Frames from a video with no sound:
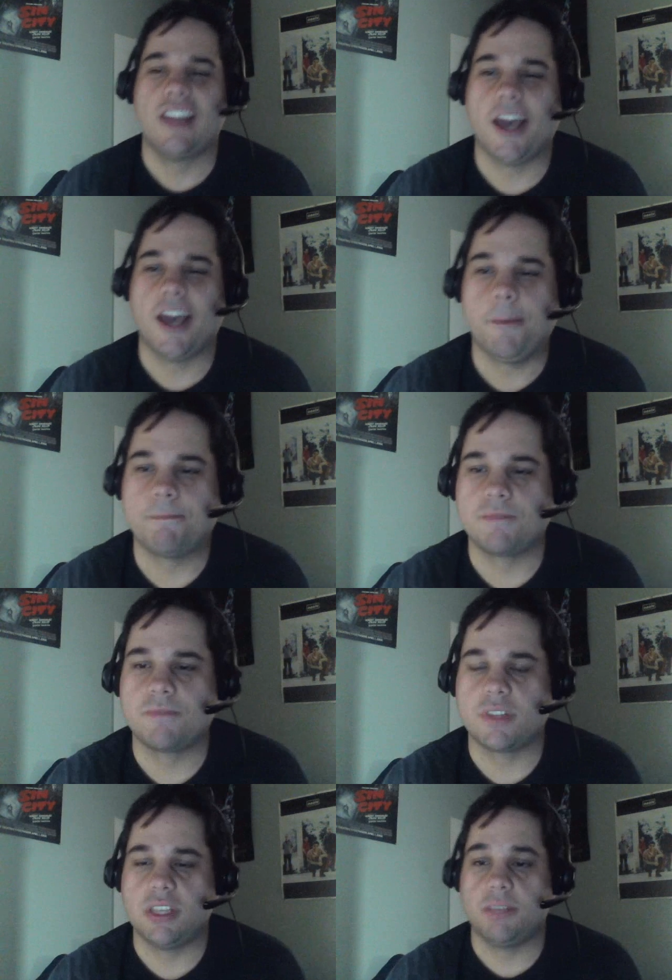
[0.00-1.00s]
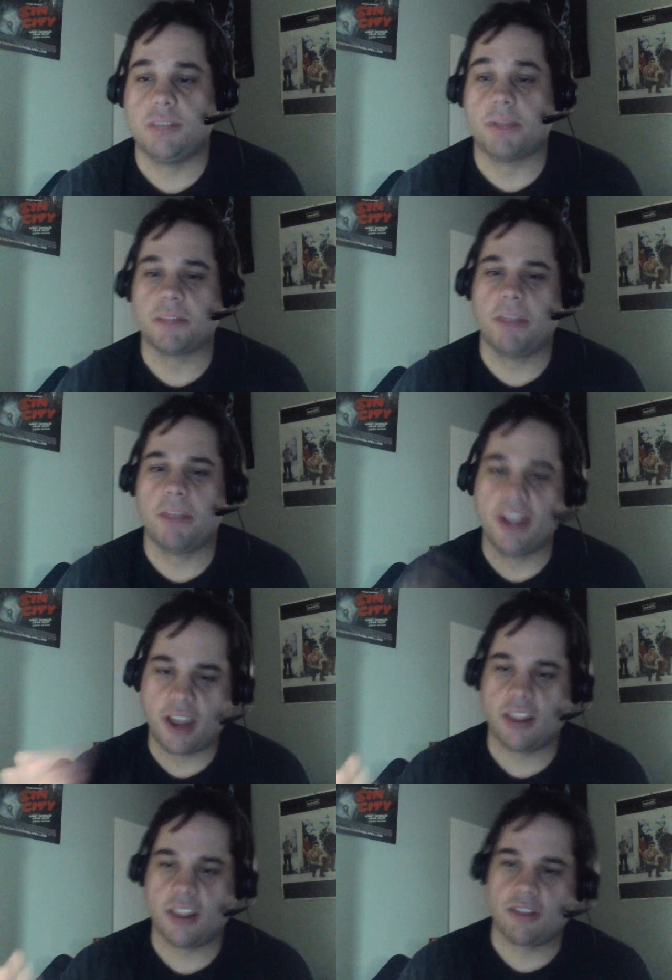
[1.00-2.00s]
the main
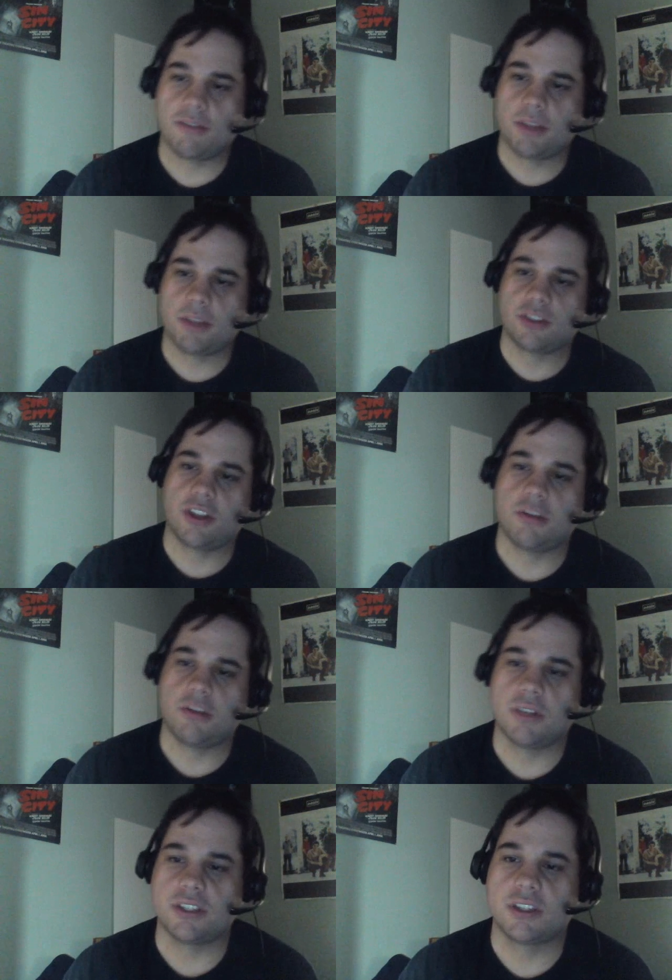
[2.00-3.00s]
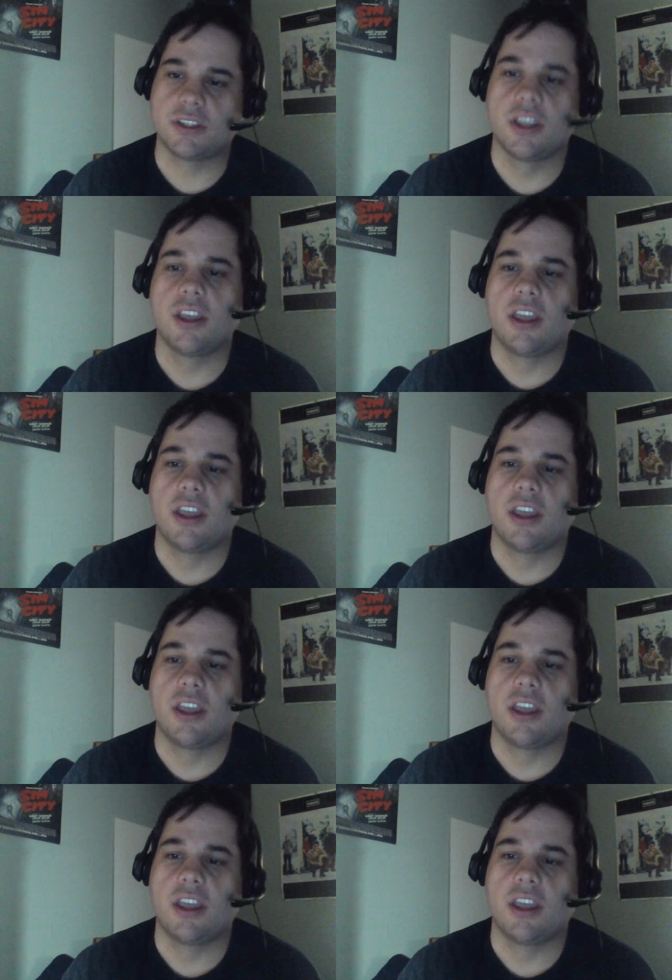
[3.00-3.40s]
highlight from yesterday was